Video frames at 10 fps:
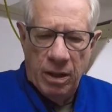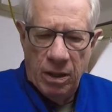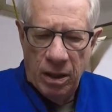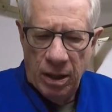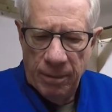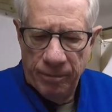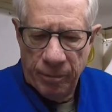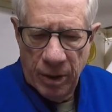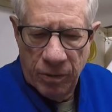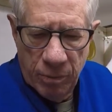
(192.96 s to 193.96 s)
a
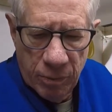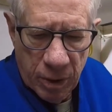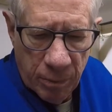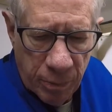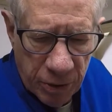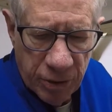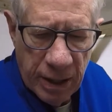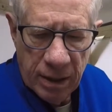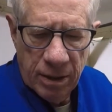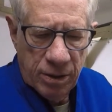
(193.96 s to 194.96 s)
bunch of
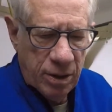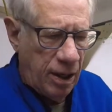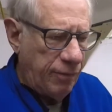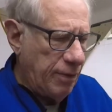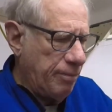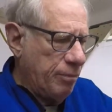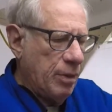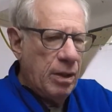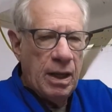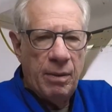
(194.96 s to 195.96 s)
that stuff, and
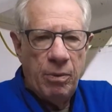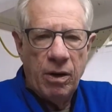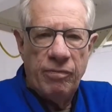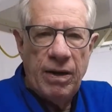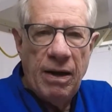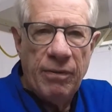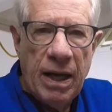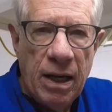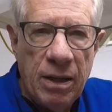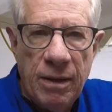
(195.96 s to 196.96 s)
I bought a
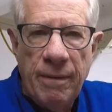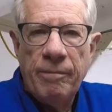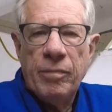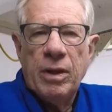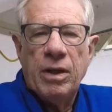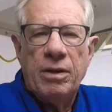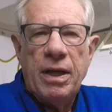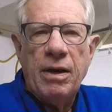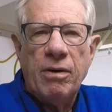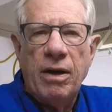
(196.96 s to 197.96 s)
5-gallon
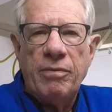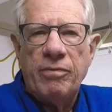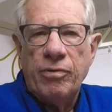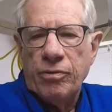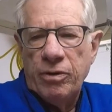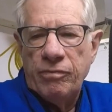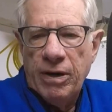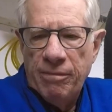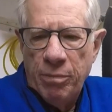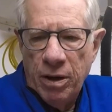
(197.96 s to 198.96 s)
container of it for
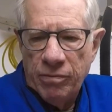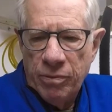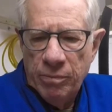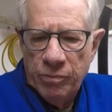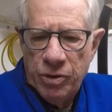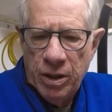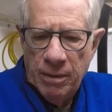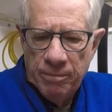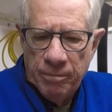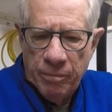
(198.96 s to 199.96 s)
35 bucks from
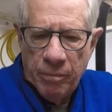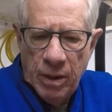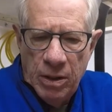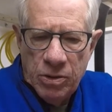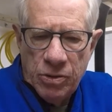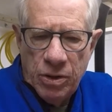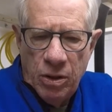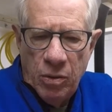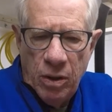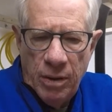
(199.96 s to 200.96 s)
Jim.
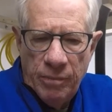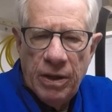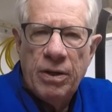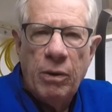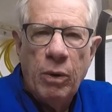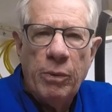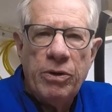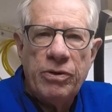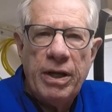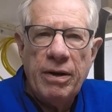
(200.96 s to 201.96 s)
So that's where we
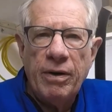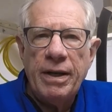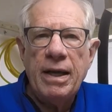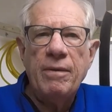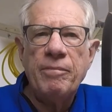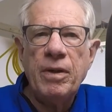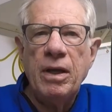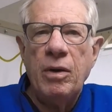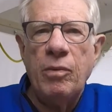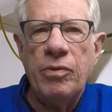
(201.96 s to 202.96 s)
stand right now
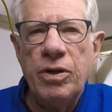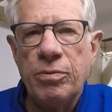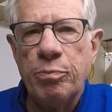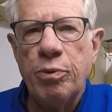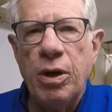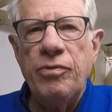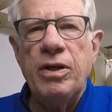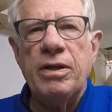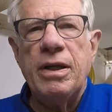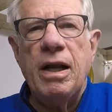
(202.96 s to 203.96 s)
with this
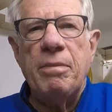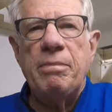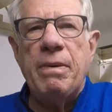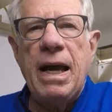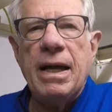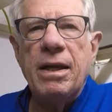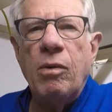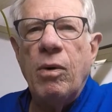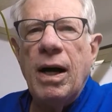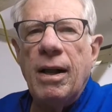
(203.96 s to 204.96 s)
project, and I'll be back in a
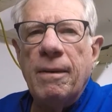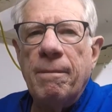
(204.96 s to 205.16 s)
while.